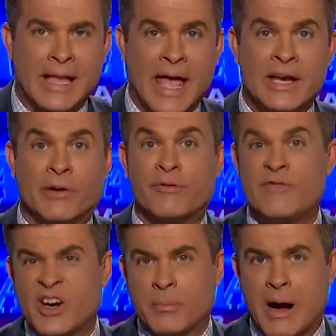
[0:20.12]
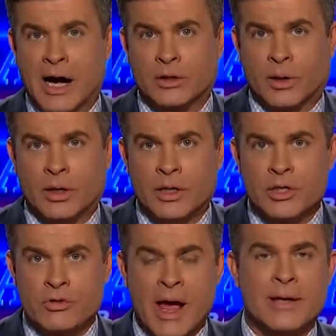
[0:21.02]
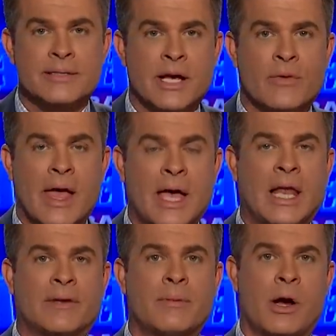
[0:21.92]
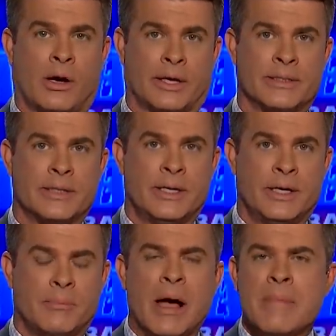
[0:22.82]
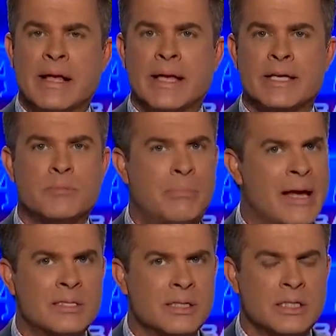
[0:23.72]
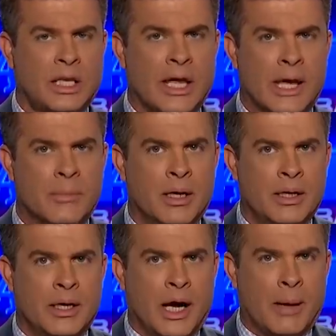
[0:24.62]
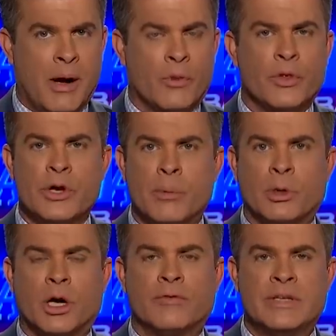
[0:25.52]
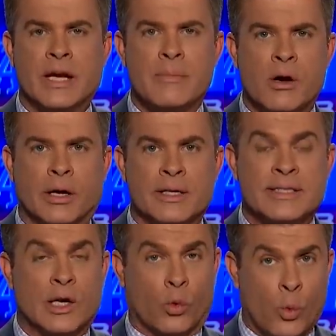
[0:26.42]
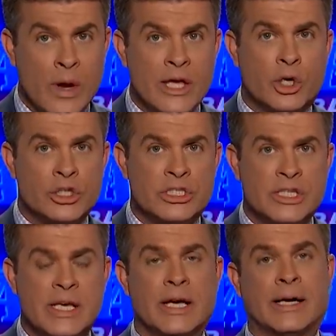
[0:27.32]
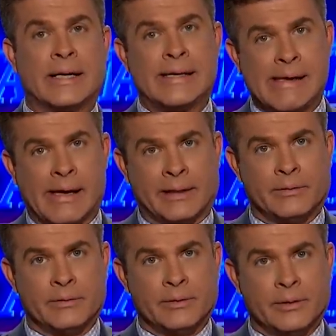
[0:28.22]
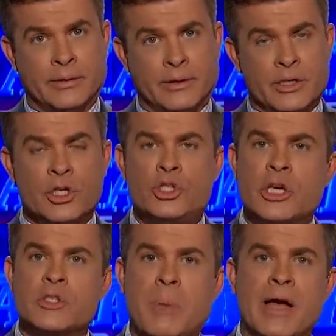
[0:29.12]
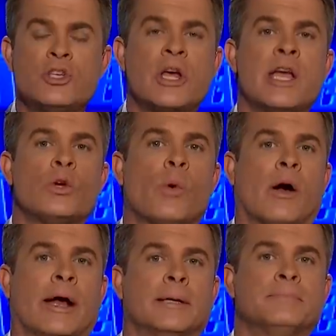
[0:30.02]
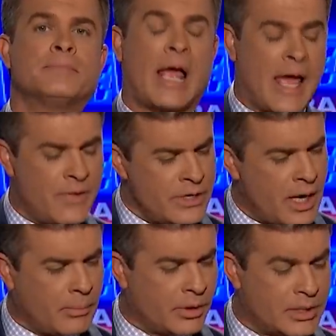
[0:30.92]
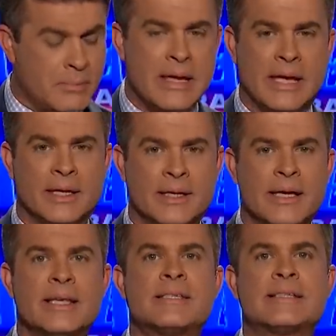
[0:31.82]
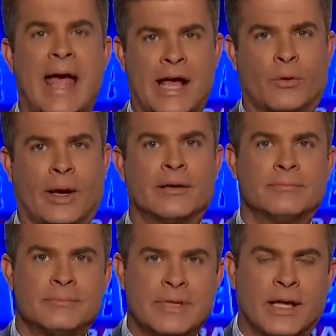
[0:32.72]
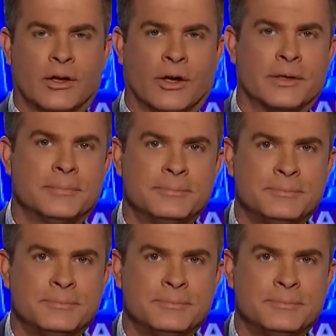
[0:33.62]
and a fearmonger, trying to scare the hell out of Americans by making his baseless claim about the number of dead Americans that we could see again just by January. And the number, to me, is staggering. Take a look.